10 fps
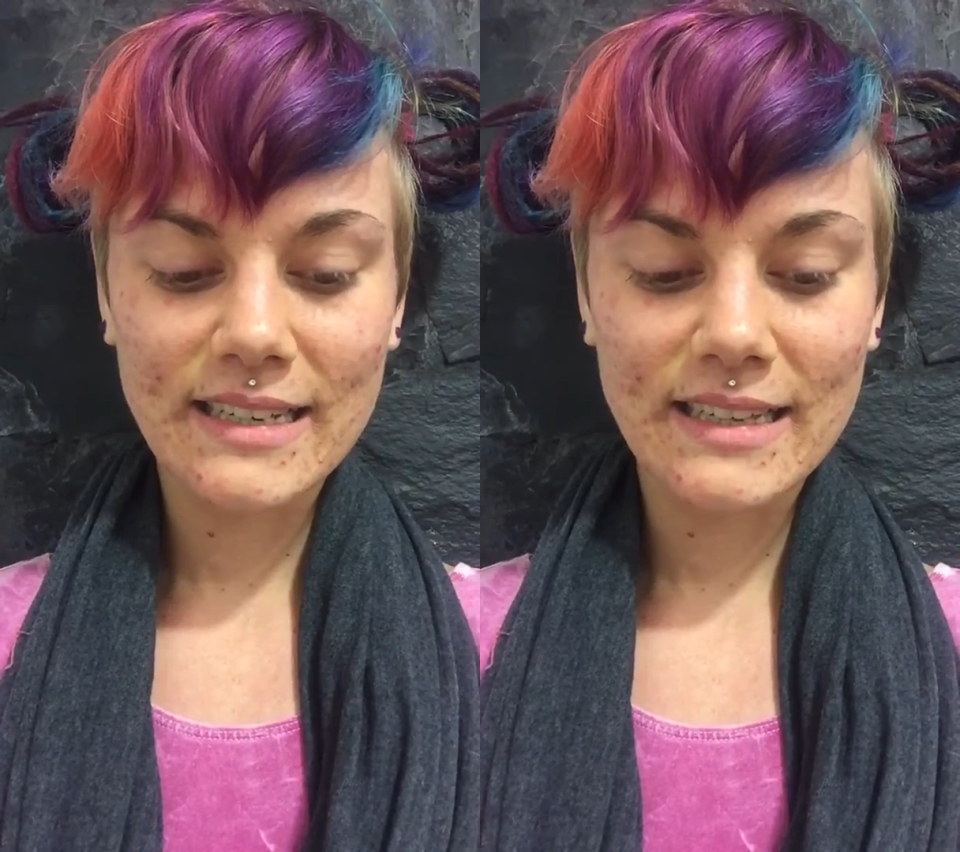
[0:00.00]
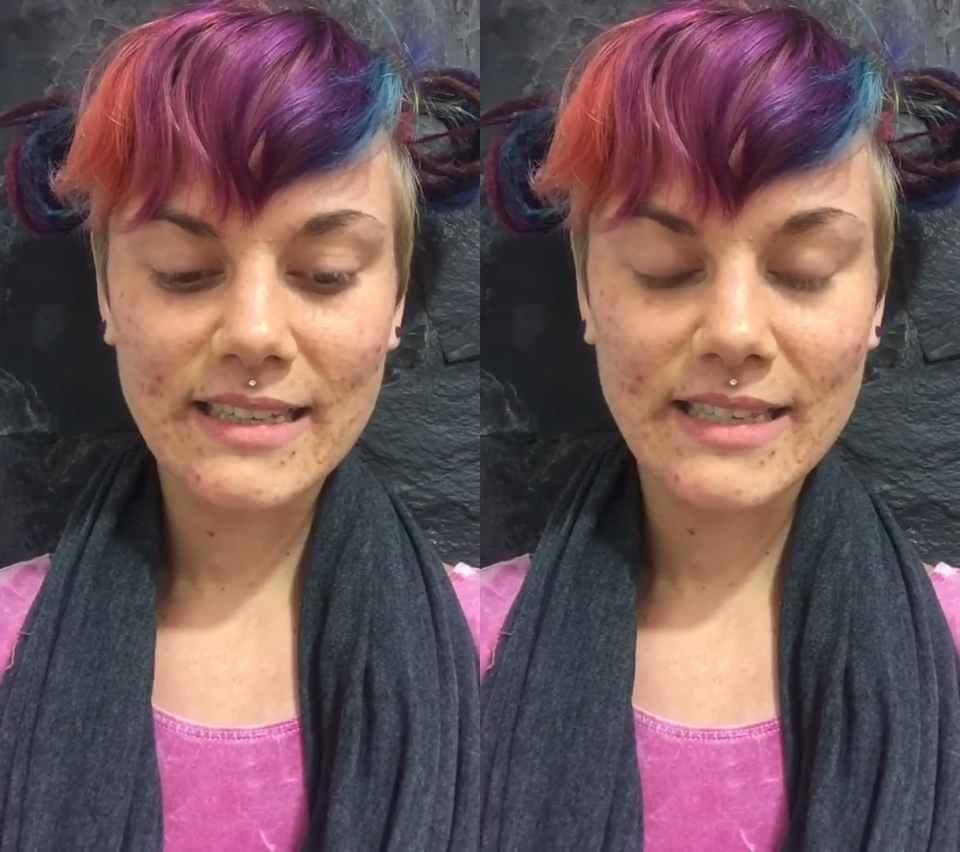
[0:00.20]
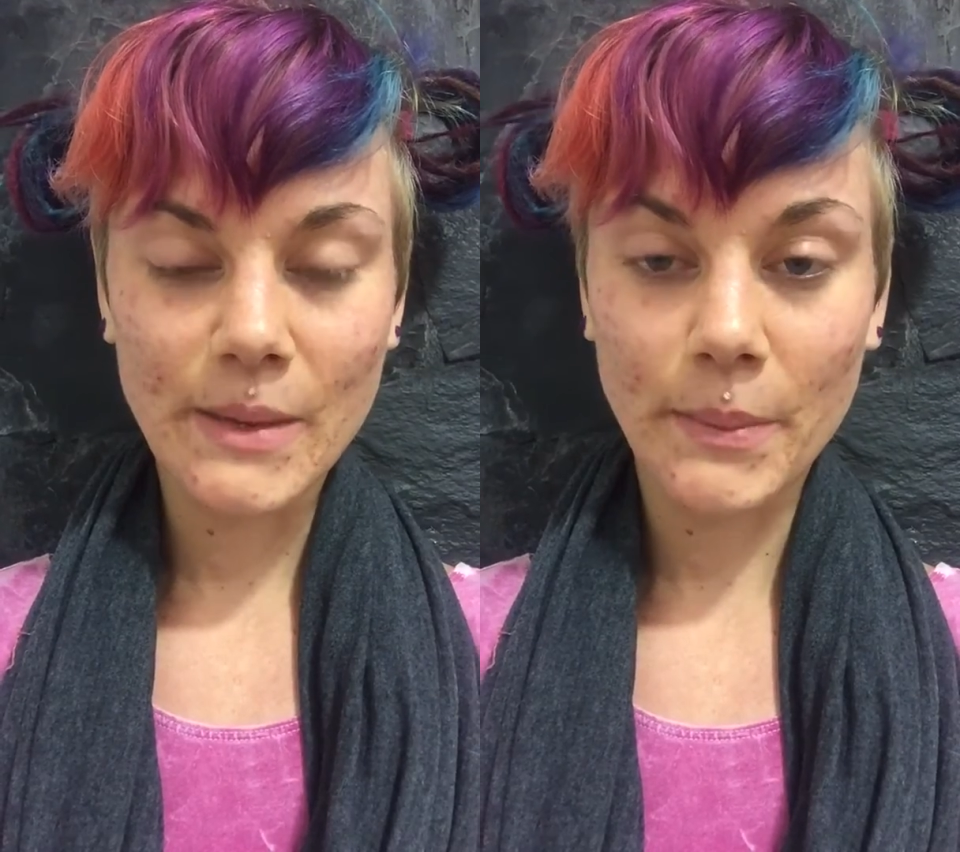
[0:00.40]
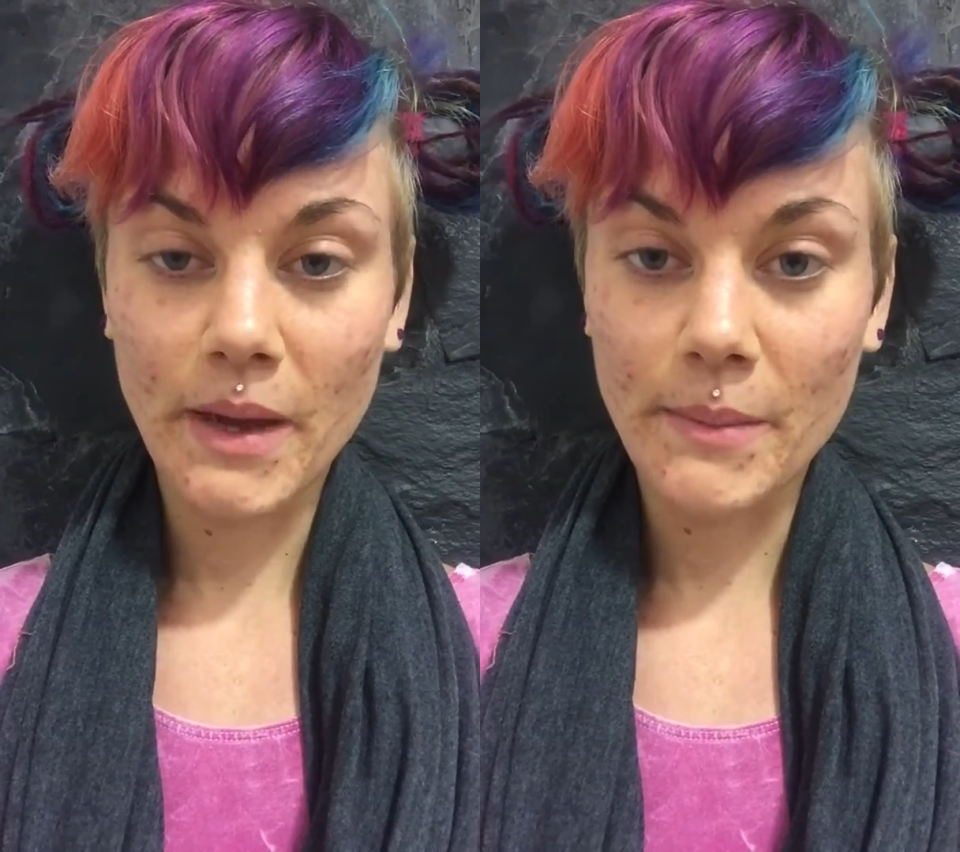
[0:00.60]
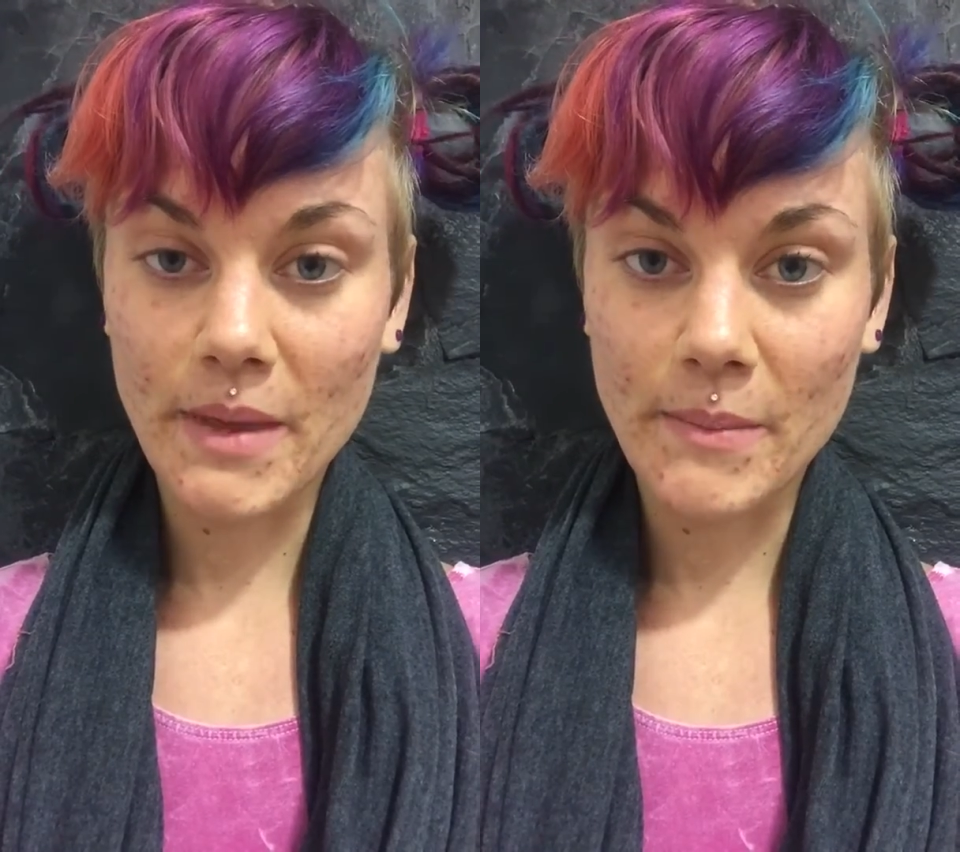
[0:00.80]
this
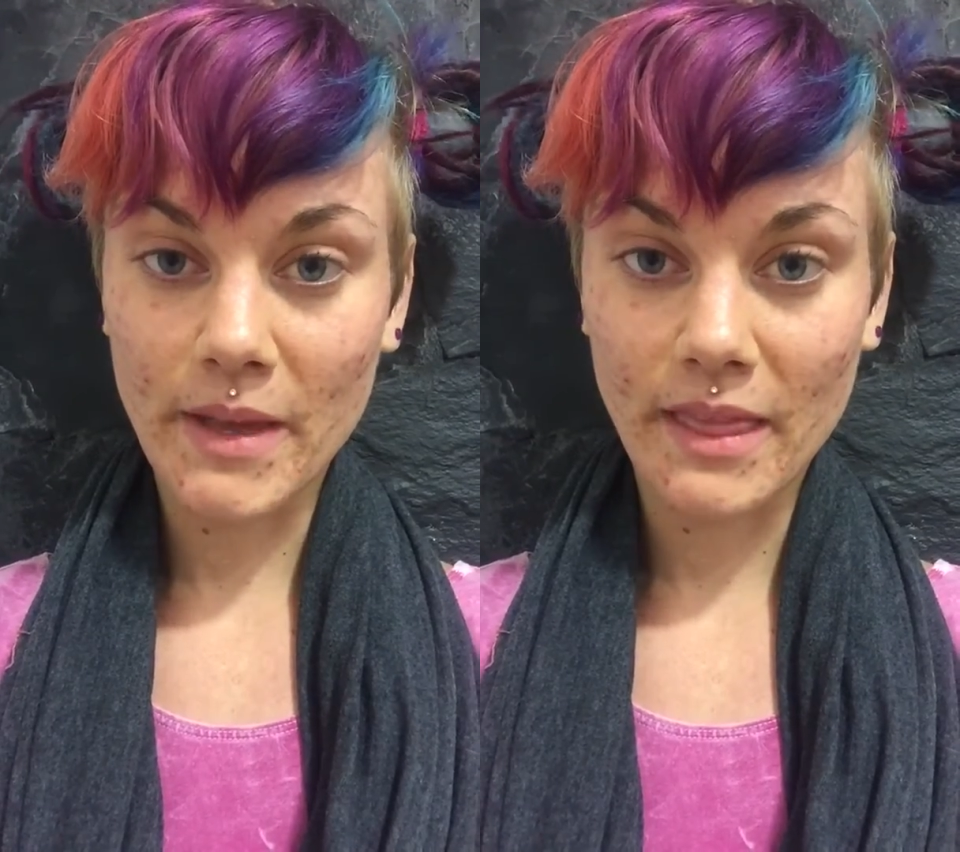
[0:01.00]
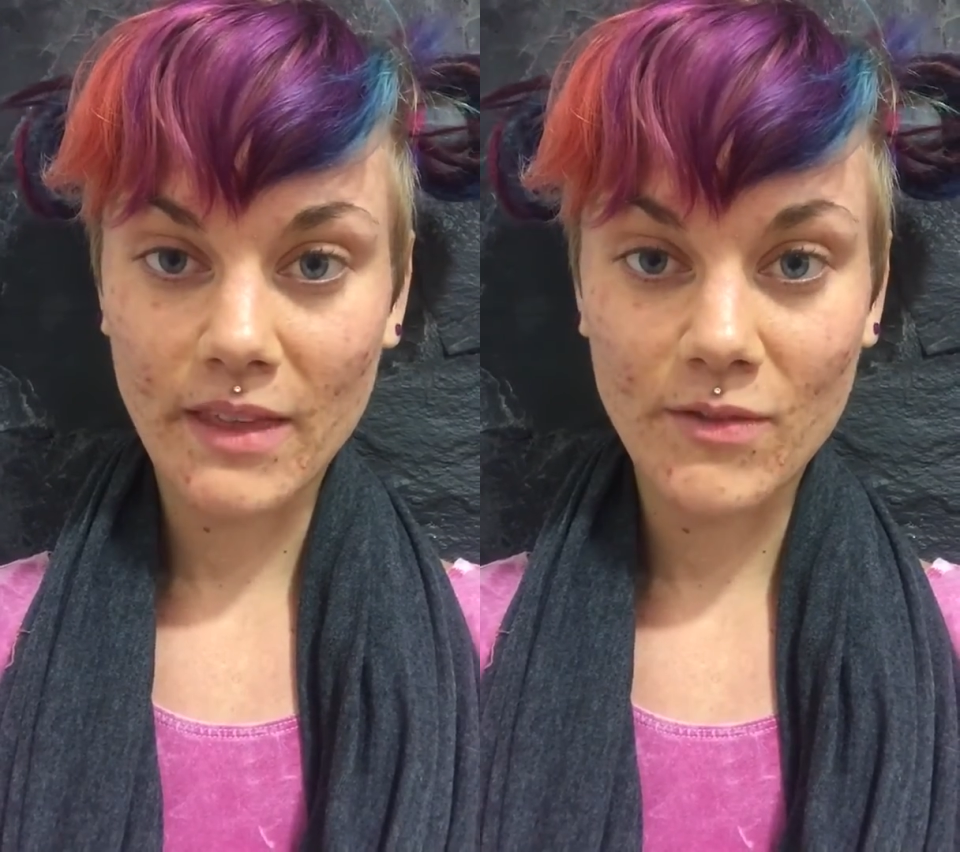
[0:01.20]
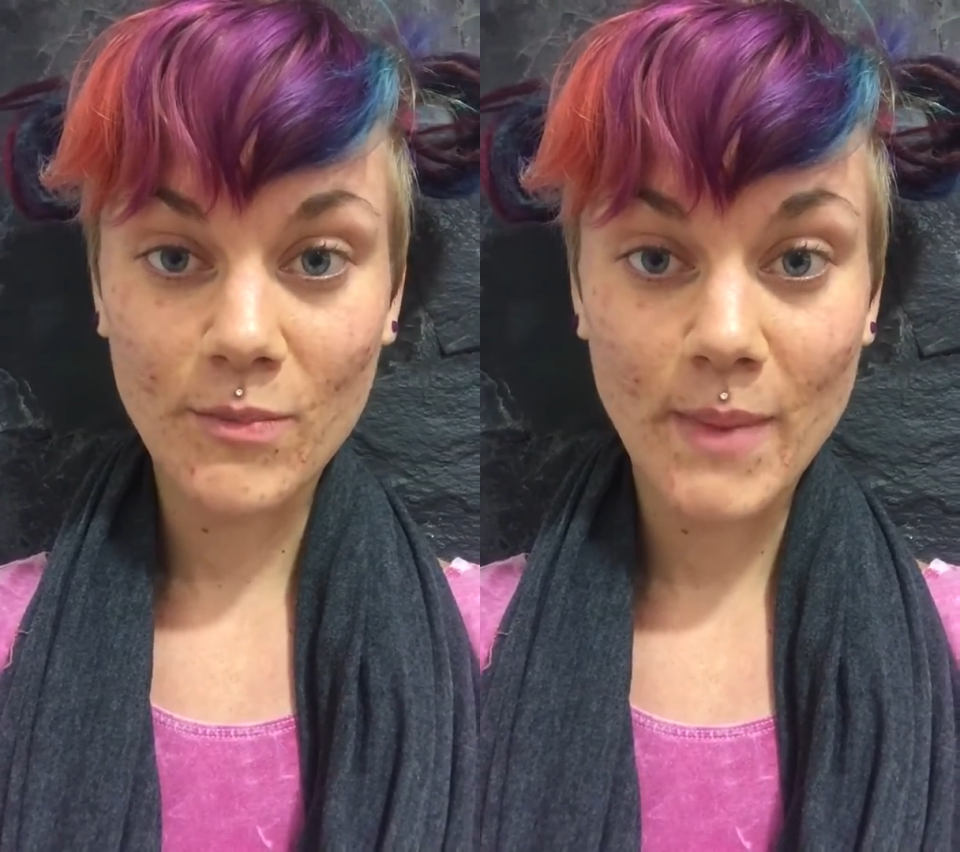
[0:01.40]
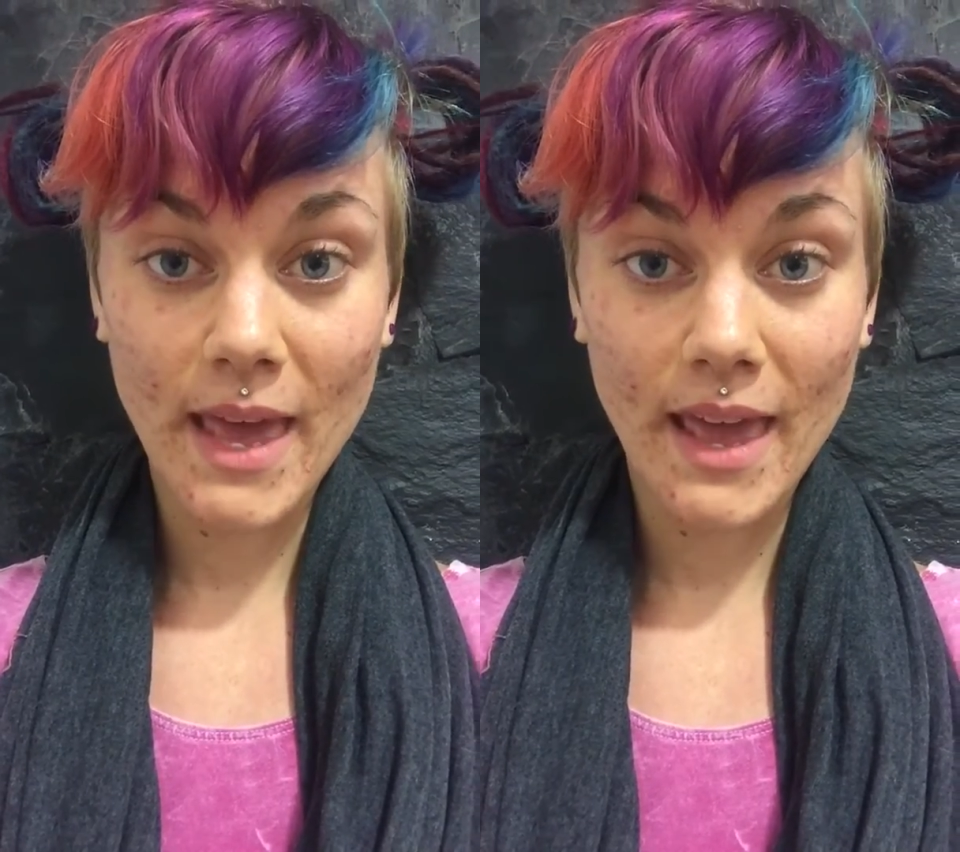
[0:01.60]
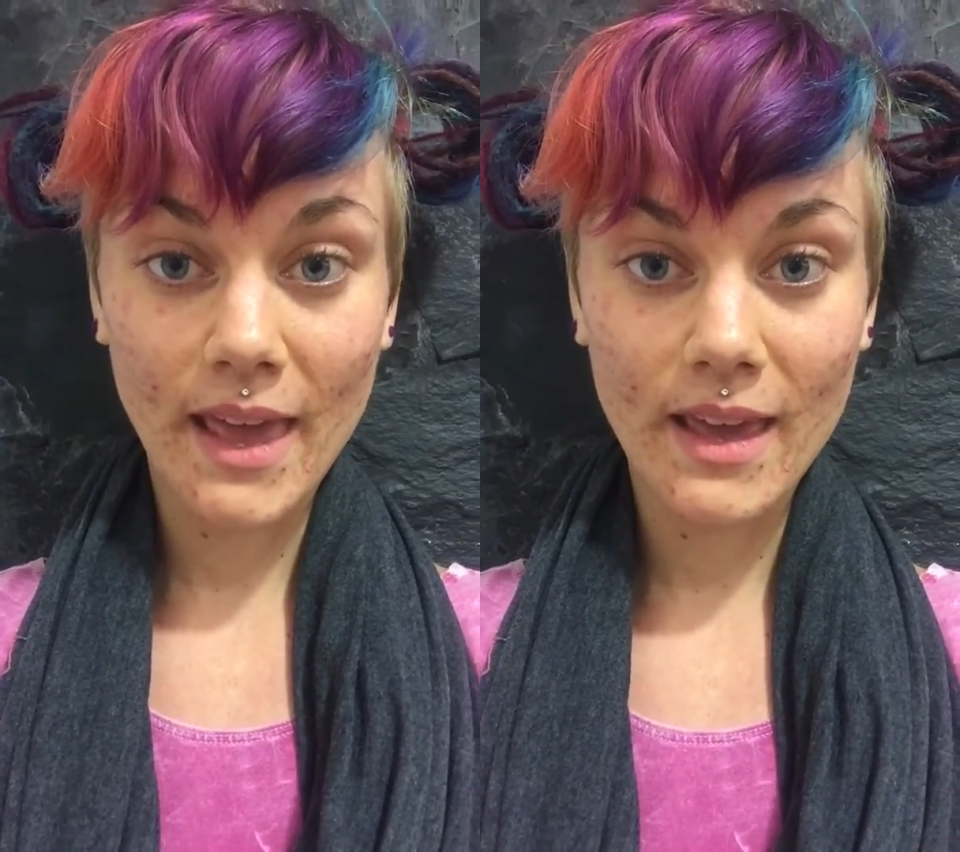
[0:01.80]
upcoming month of
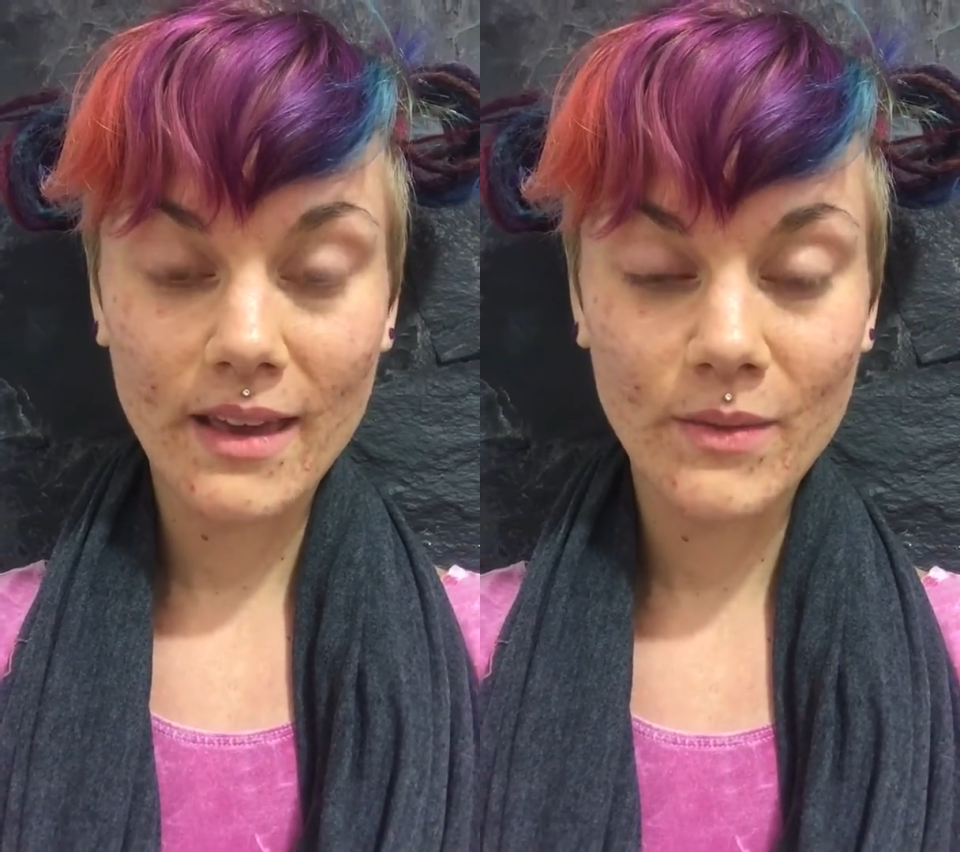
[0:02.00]
May